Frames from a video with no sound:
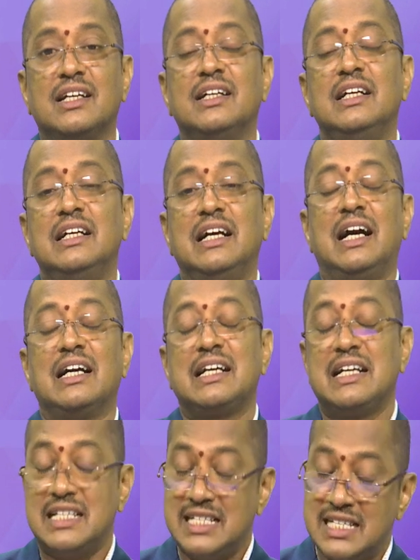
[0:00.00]
a
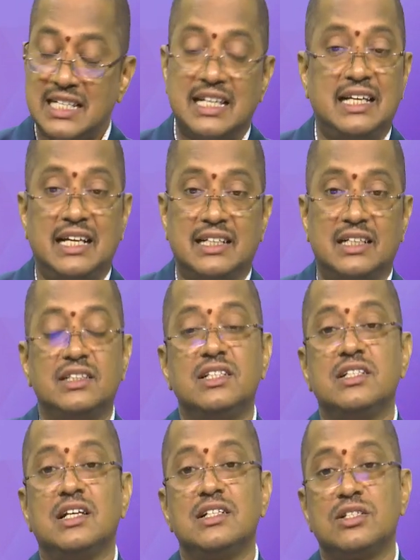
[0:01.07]
critical angle.
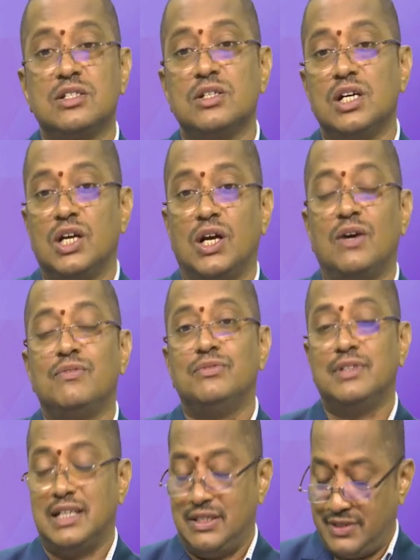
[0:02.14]
This also a
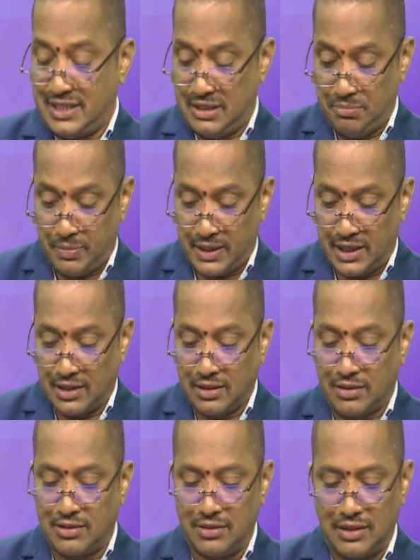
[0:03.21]
very, very important.
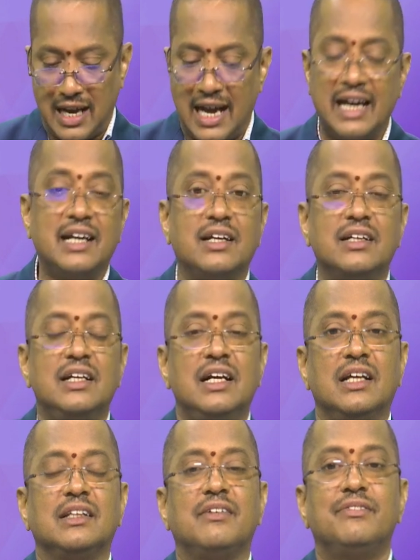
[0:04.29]
And
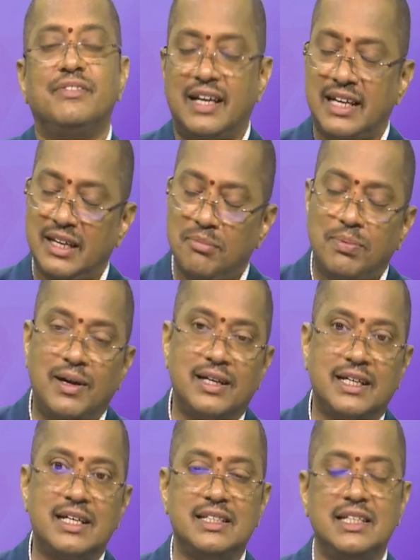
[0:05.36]
the very
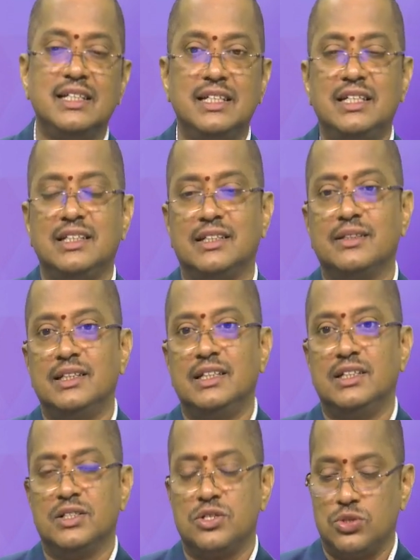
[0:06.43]
important thing here,
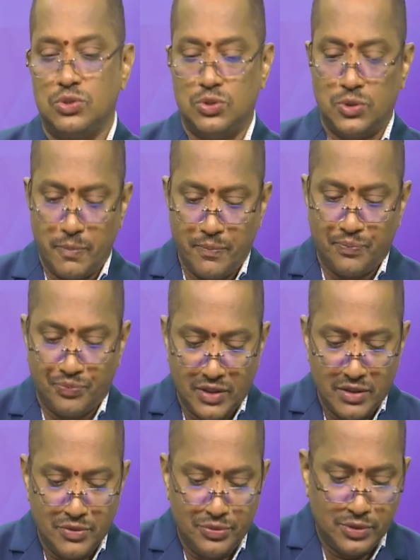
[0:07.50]
so
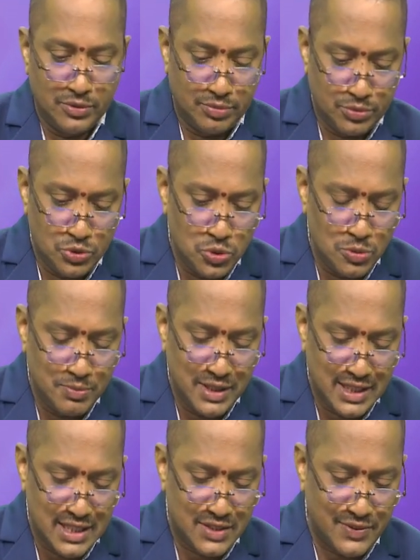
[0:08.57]
if you two mirrors,